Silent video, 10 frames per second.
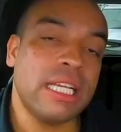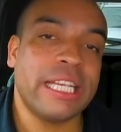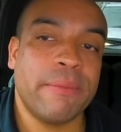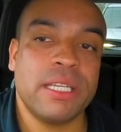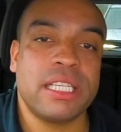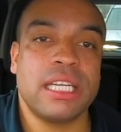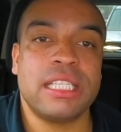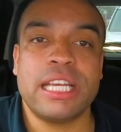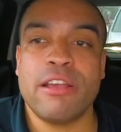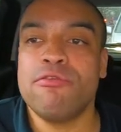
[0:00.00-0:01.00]
examiner is going to
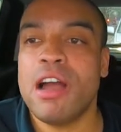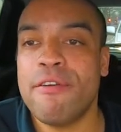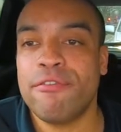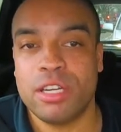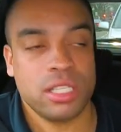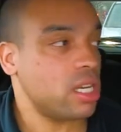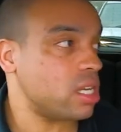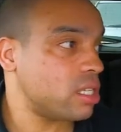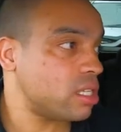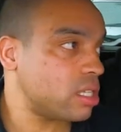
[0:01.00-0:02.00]
say, right,
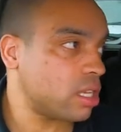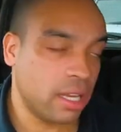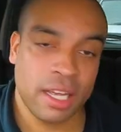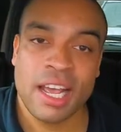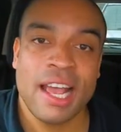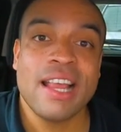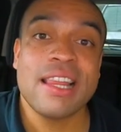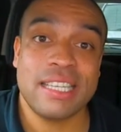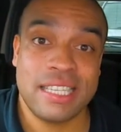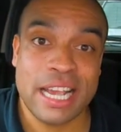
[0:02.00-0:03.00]
Francis,
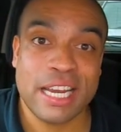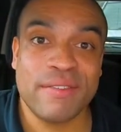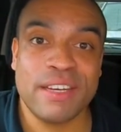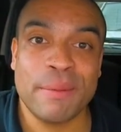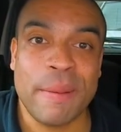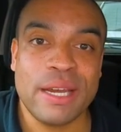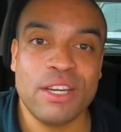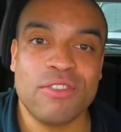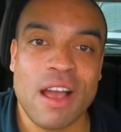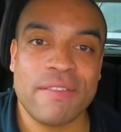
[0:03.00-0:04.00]
that's the end of independent
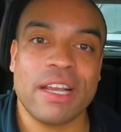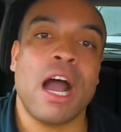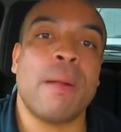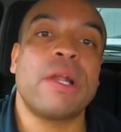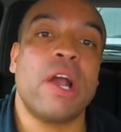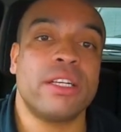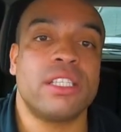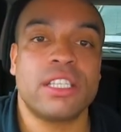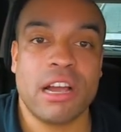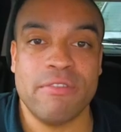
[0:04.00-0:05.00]
driving. I'm going to
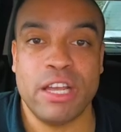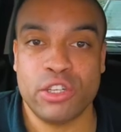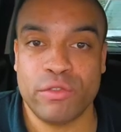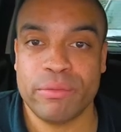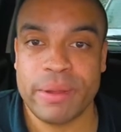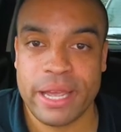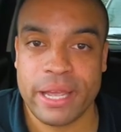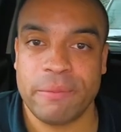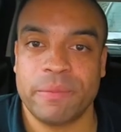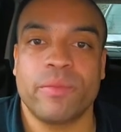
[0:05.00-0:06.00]
direct you from
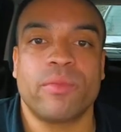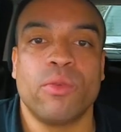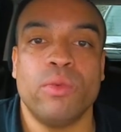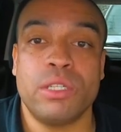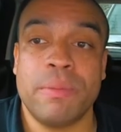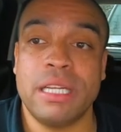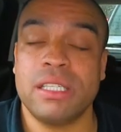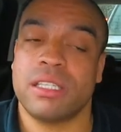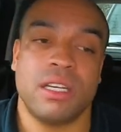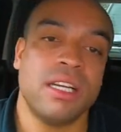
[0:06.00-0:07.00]
here, which
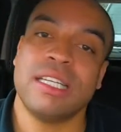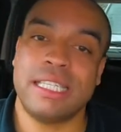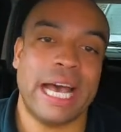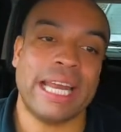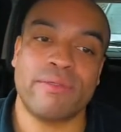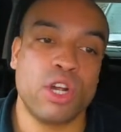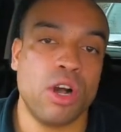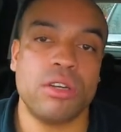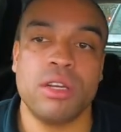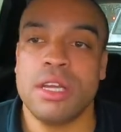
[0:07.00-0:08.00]
means sat-nav's
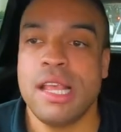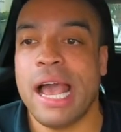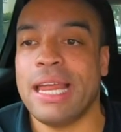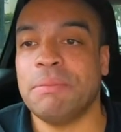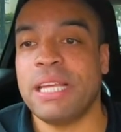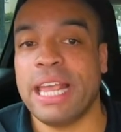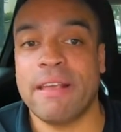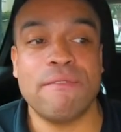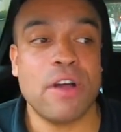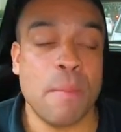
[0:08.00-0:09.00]
gone and I'm
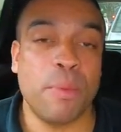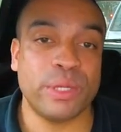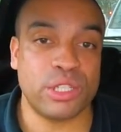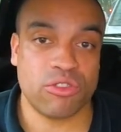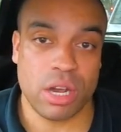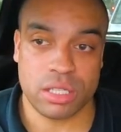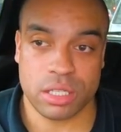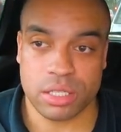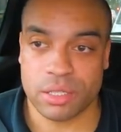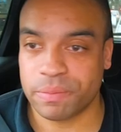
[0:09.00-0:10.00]
taking verbal
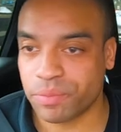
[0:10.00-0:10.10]
instructions.